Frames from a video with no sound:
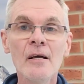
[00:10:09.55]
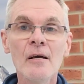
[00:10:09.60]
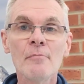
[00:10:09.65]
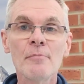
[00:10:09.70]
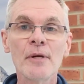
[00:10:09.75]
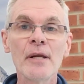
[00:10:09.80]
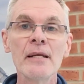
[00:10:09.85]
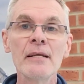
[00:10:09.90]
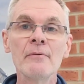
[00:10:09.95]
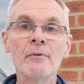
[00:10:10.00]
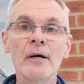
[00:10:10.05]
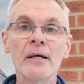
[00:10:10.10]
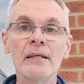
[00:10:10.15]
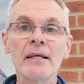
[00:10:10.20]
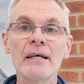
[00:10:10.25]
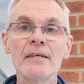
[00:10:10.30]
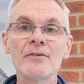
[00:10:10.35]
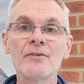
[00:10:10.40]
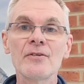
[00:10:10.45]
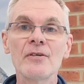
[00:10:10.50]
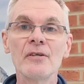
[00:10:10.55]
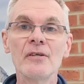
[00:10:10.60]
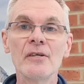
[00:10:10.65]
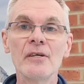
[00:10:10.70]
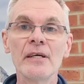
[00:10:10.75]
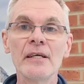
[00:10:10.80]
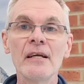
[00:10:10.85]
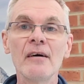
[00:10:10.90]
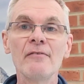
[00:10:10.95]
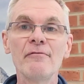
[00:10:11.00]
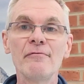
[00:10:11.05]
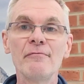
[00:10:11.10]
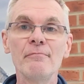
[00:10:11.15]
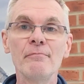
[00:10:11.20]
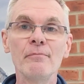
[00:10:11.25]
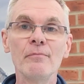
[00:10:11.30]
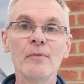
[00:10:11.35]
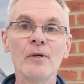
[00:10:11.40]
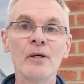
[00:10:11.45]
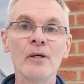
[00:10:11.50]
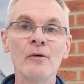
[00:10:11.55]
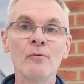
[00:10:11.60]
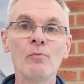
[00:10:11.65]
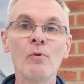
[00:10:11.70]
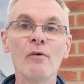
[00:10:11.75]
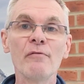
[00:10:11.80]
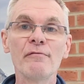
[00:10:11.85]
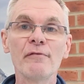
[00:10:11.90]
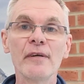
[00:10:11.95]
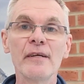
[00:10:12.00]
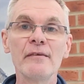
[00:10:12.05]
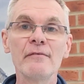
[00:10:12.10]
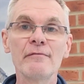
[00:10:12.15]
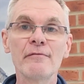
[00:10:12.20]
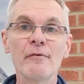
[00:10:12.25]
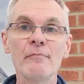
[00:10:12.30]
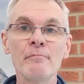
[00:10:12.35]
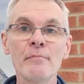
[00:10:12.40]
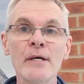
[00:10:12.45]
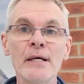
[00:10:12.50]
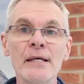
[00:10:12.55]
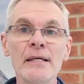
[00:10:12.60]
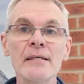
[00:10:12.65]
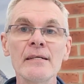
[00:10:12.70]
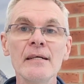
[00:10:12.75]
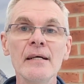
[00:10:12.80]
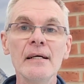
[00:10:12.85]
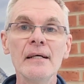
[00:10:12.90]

but anyway that's uh, enough uh, waffling from me